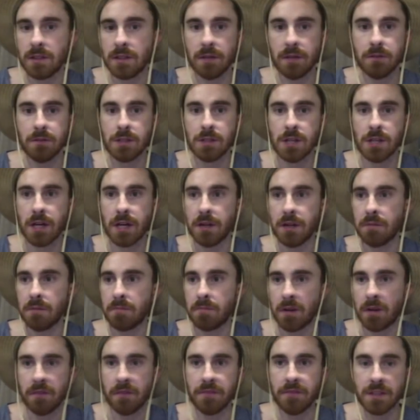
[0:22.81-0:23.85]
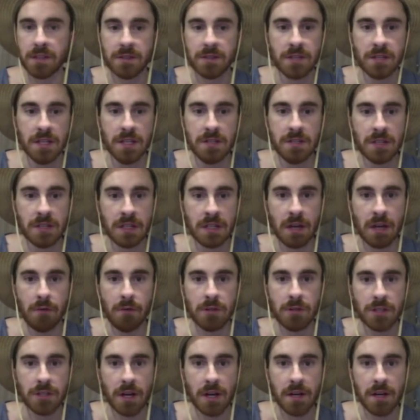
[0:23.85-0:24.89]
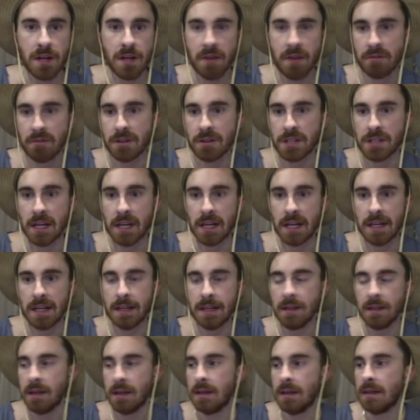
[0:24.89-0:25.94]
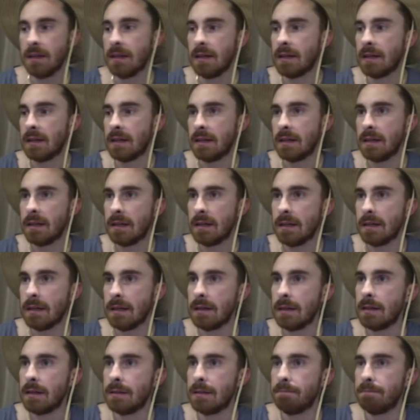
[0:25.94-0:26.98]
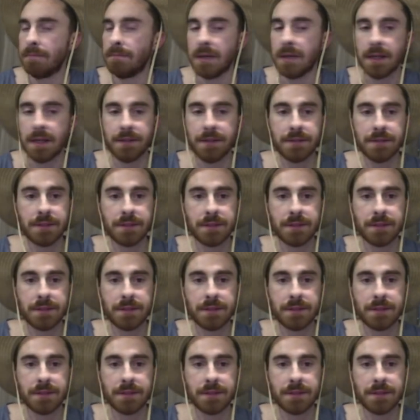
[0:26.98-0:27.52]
I wish I had a perfect season. I wish I never died, but